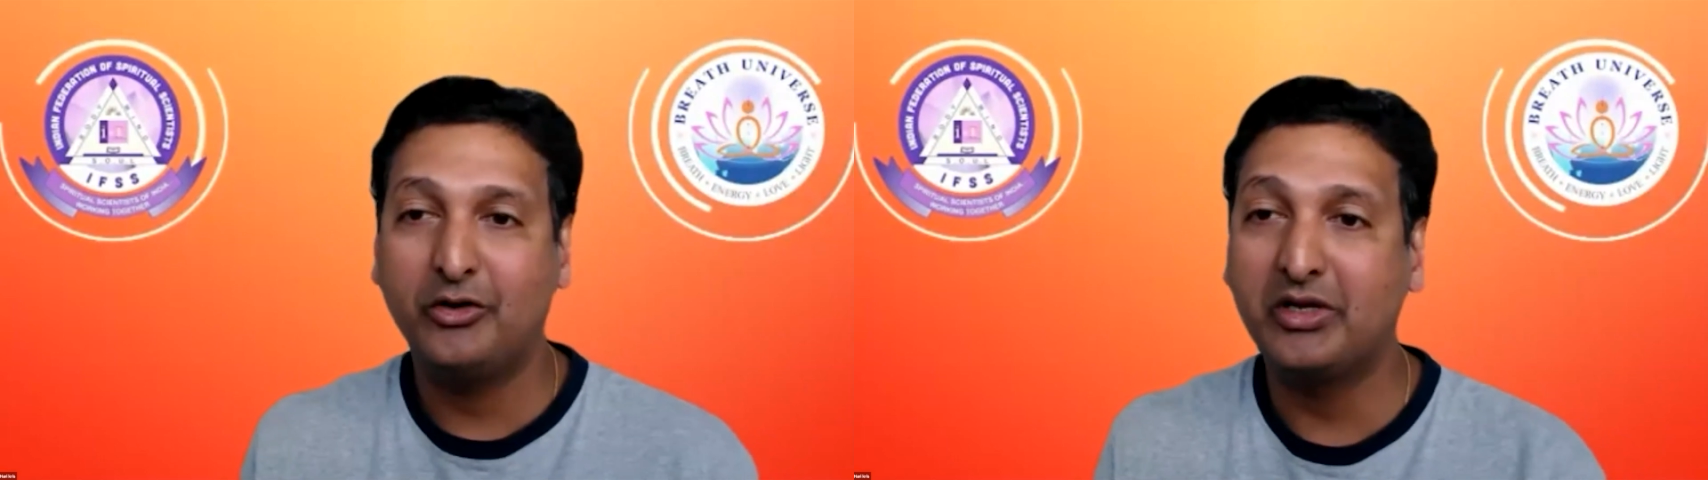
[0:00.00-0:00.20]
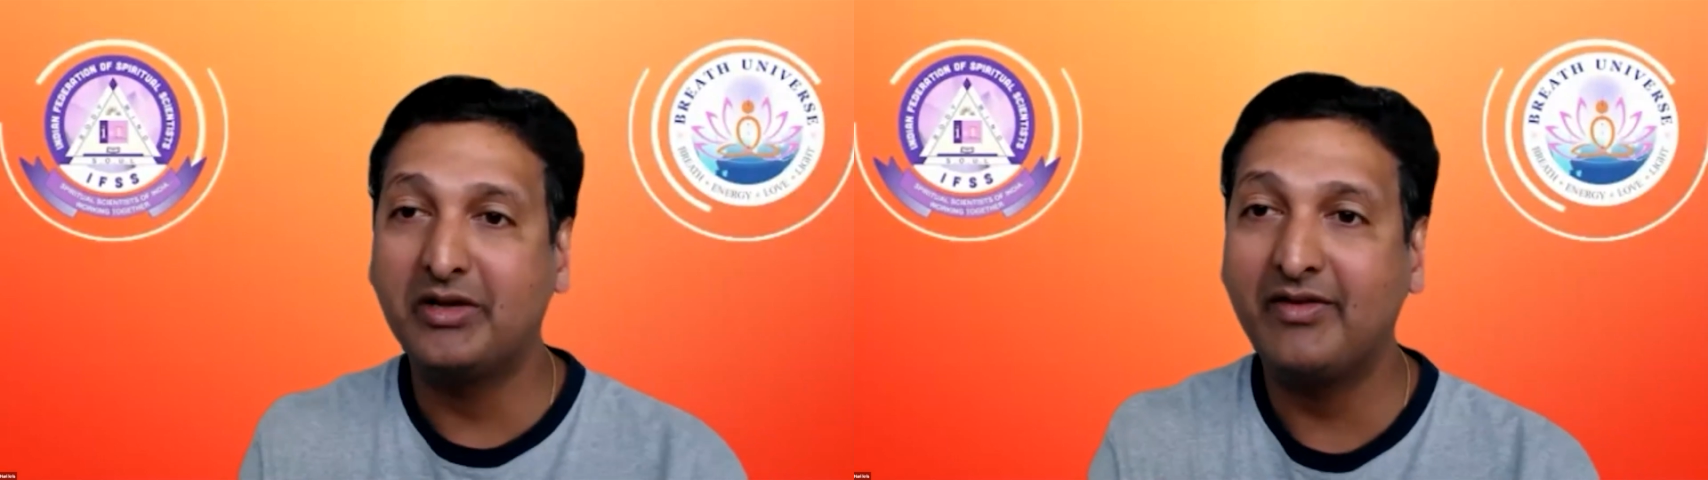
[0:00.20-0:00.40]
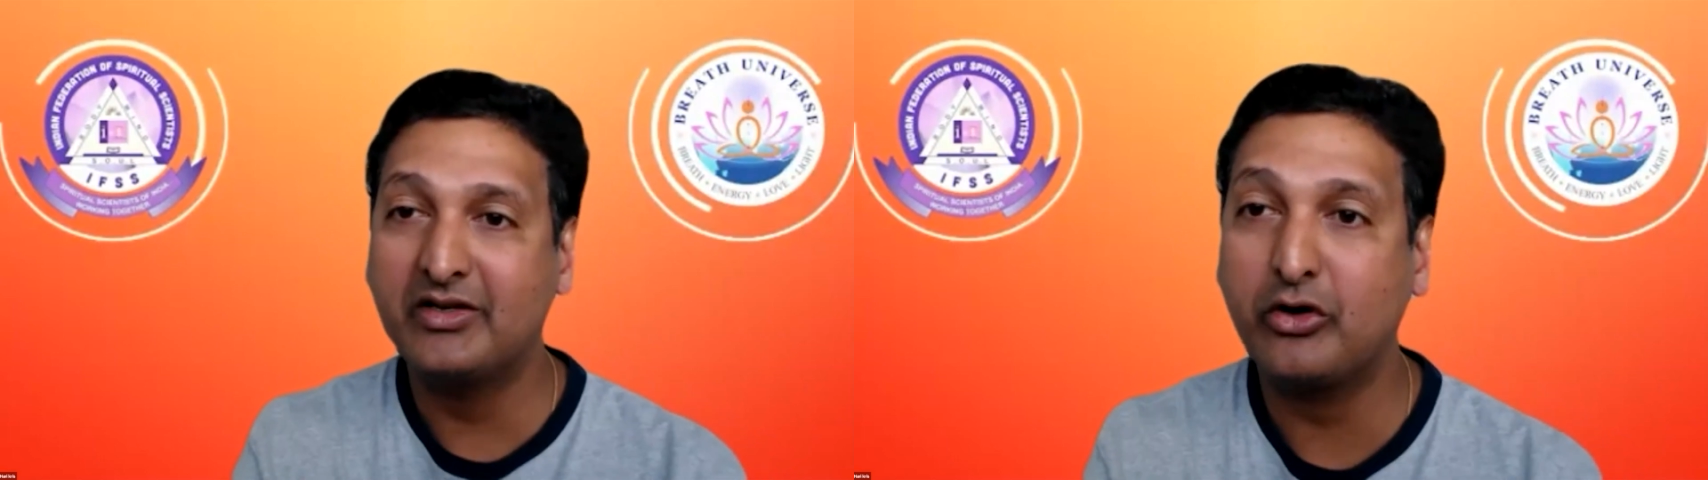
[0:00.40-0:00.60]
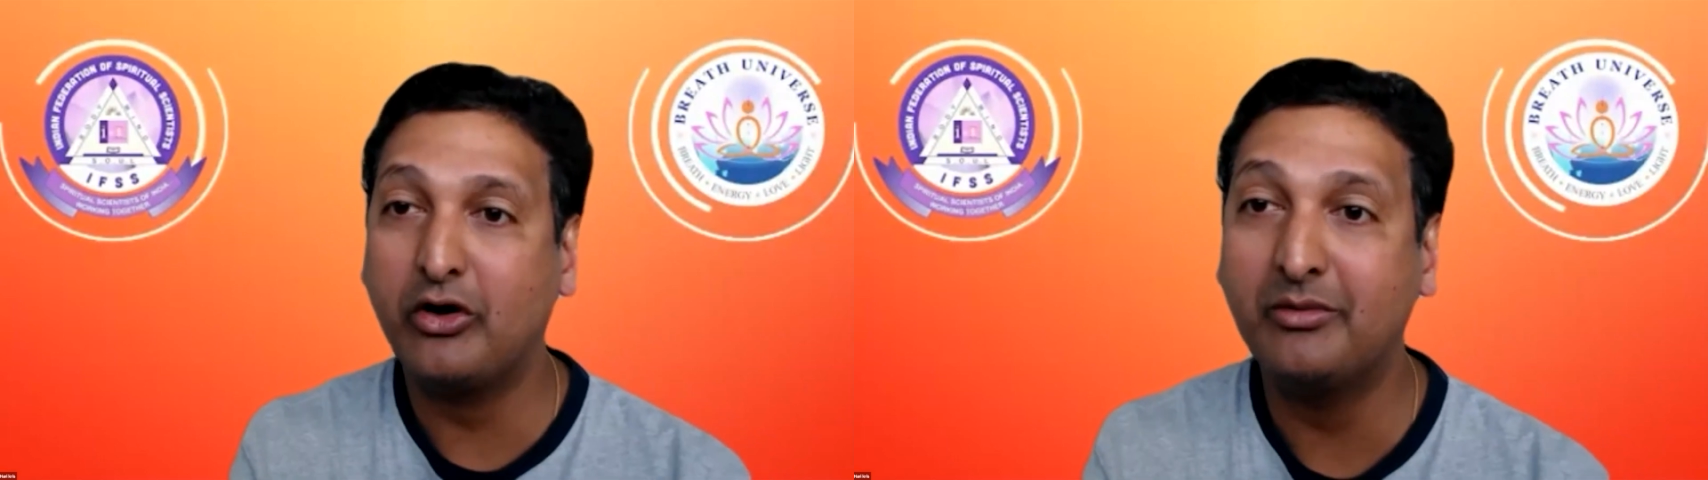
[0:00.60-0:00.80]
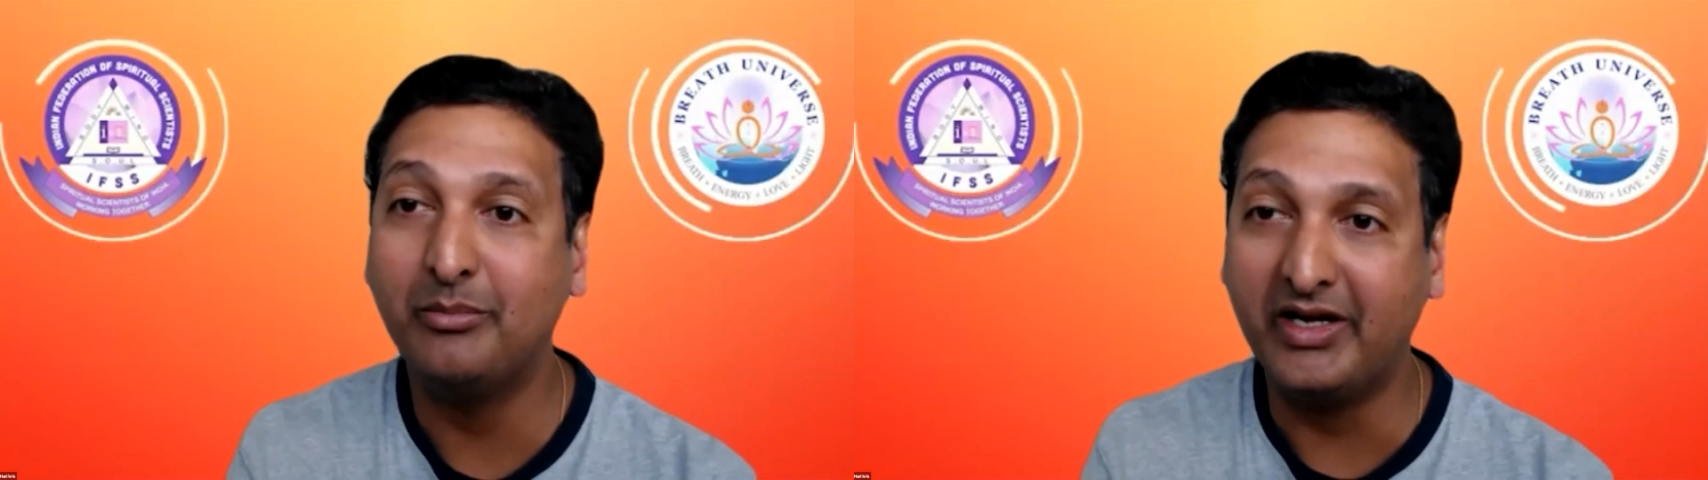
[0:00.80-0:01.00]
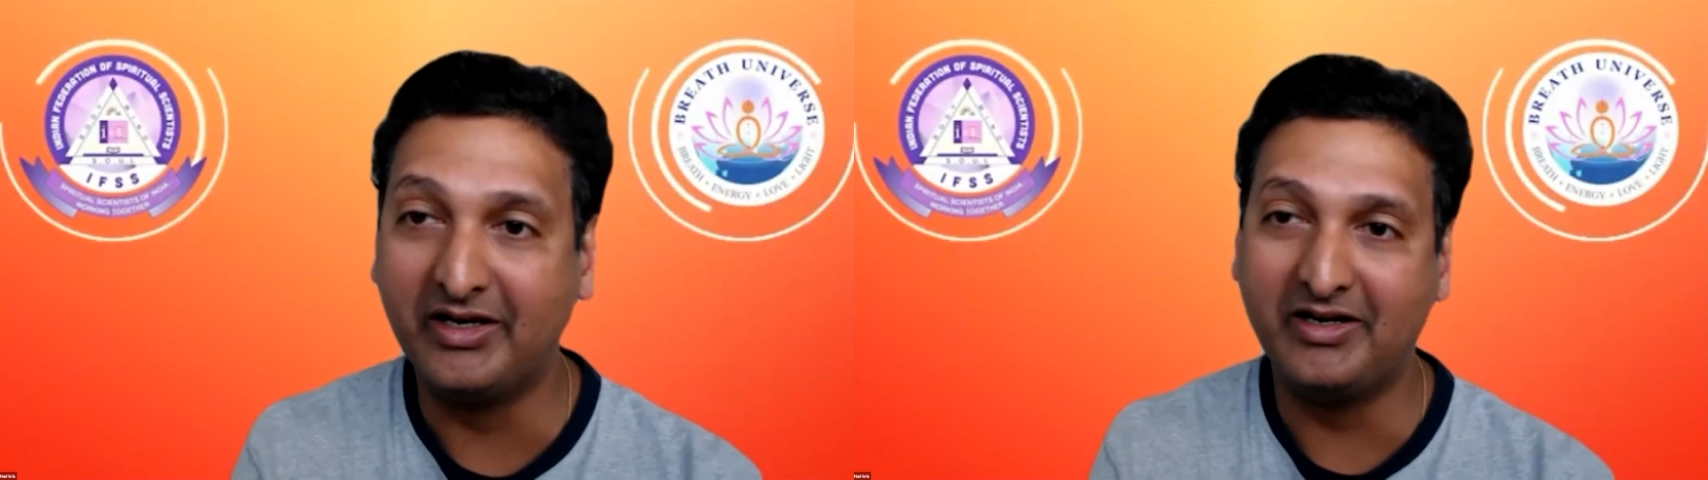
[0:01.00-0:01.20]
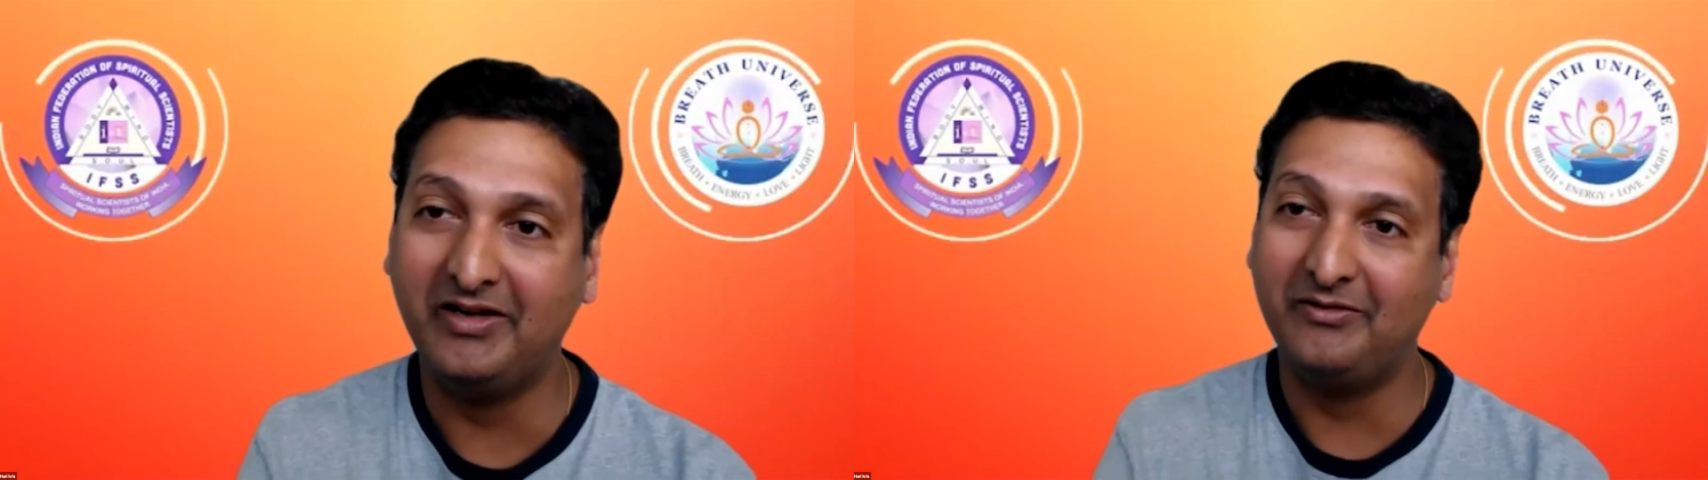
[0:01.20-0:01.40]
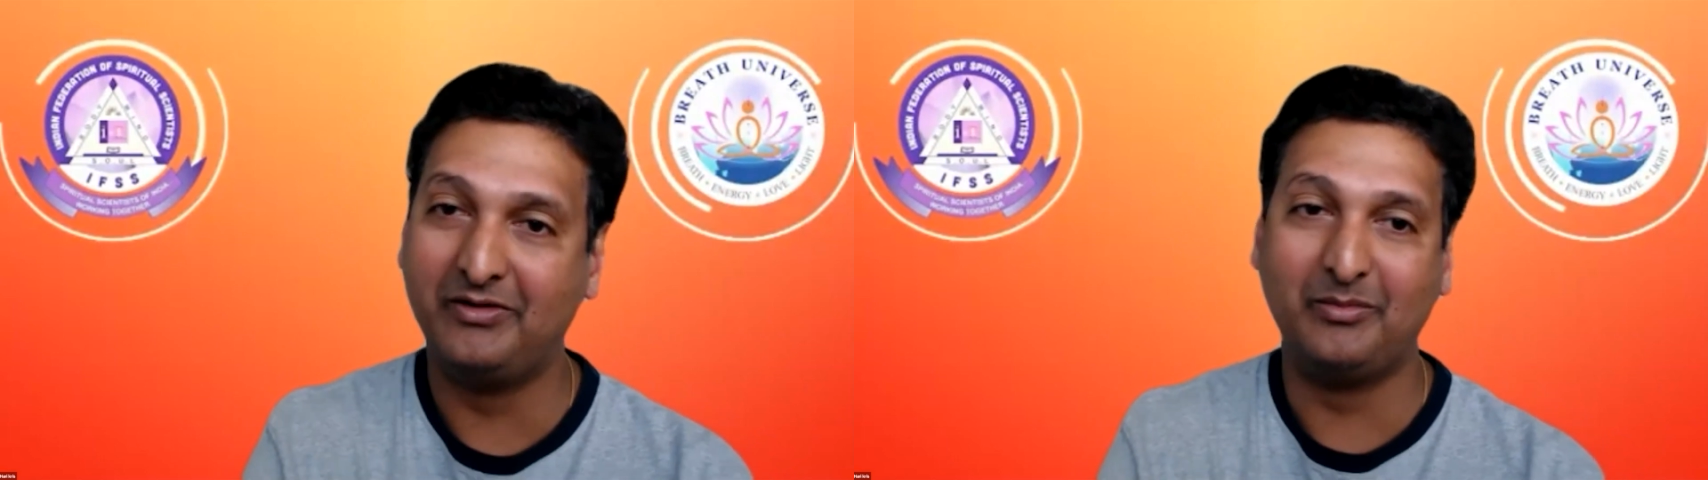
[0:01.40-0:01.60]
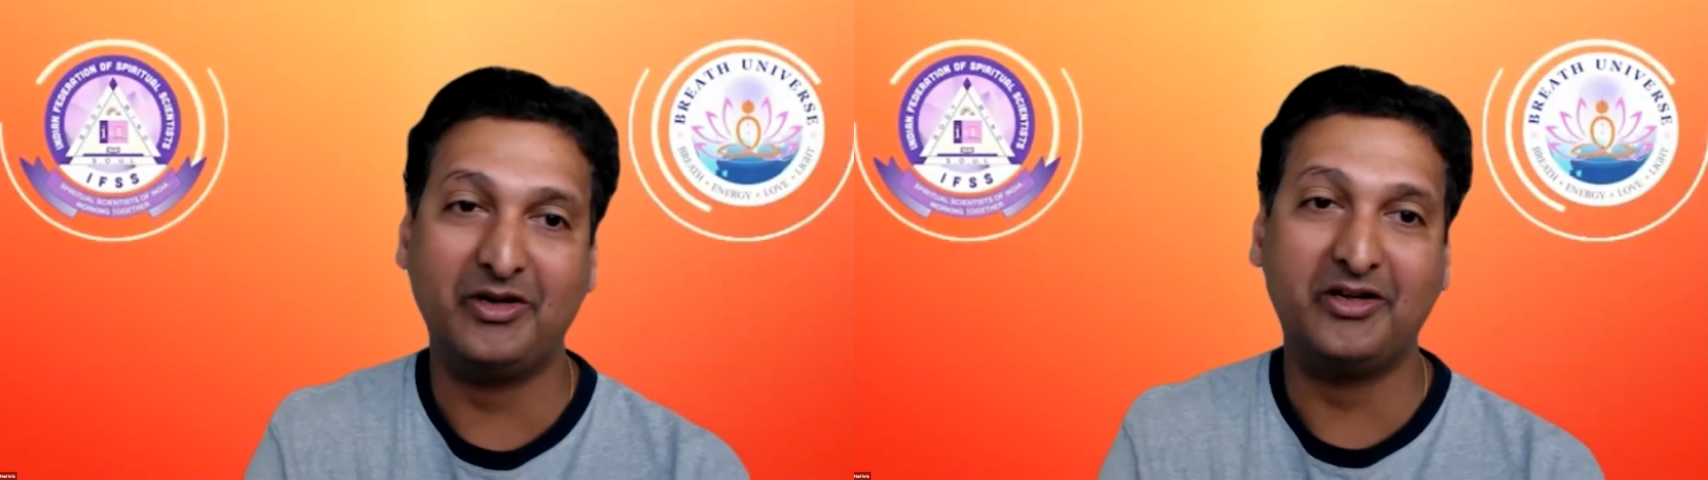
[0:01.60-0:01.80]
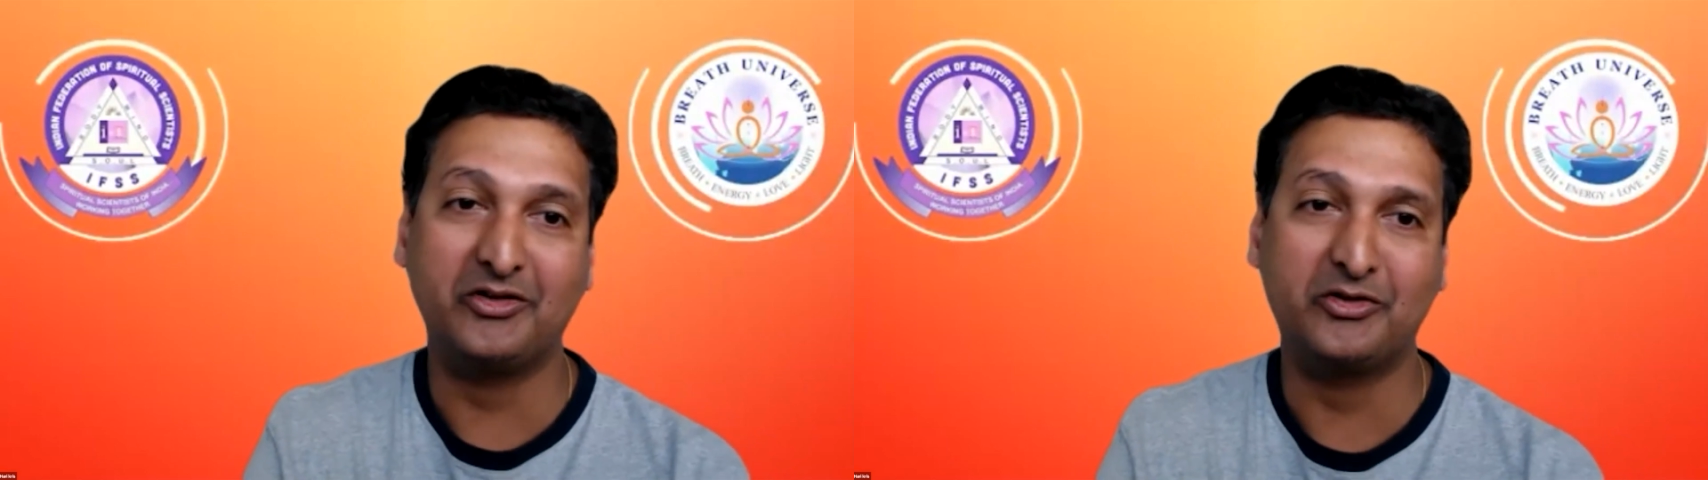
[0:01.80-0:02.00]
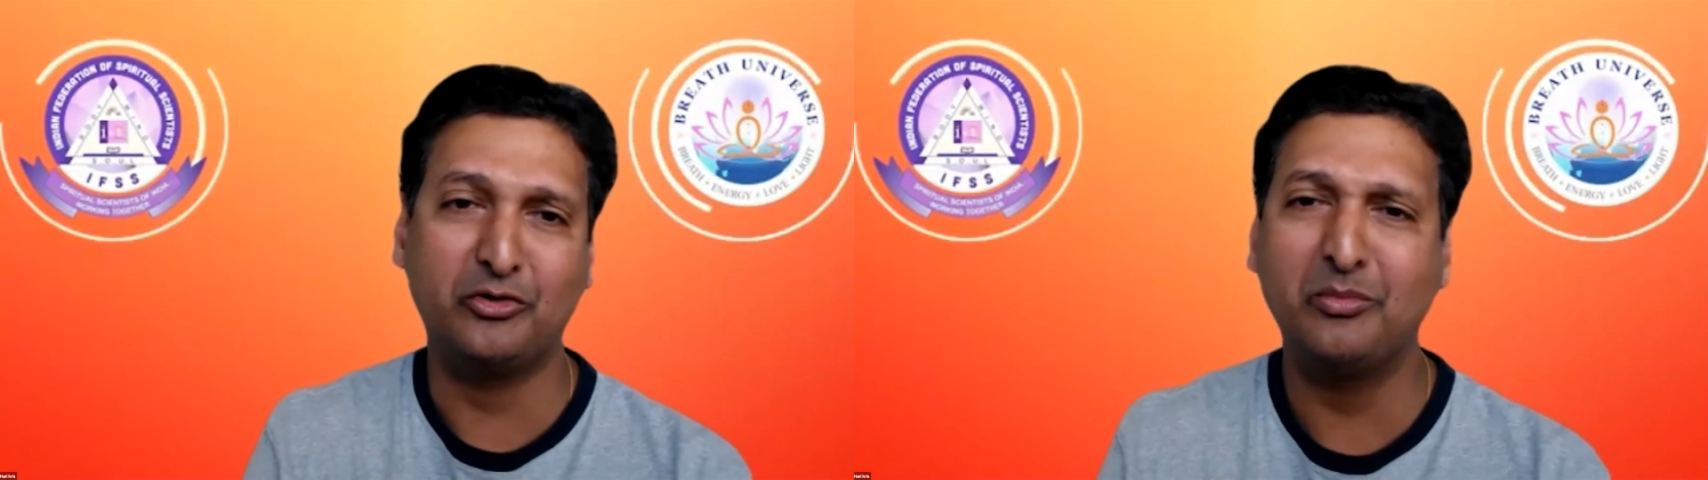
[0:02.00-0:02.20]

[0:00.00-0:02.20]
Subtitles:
to give a short break for meditation.